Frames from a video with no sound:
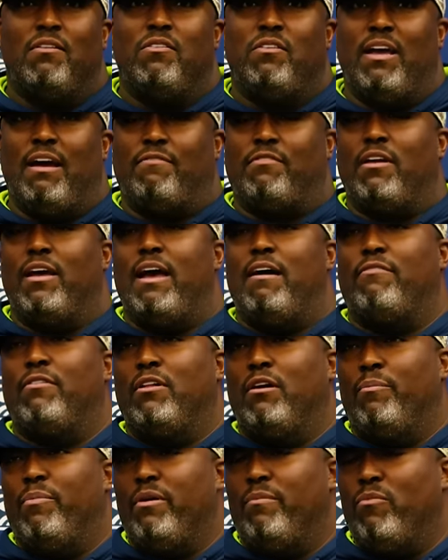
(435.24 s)
you have to have a
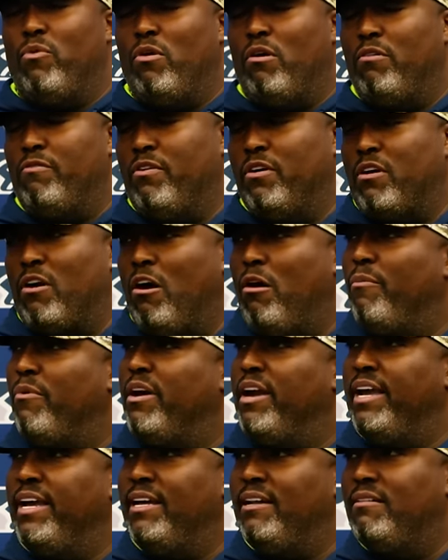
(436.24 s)
little bit more of a
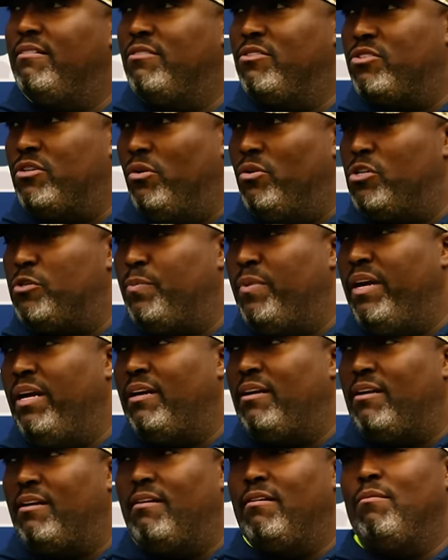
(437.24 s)
calmer head, so to speak,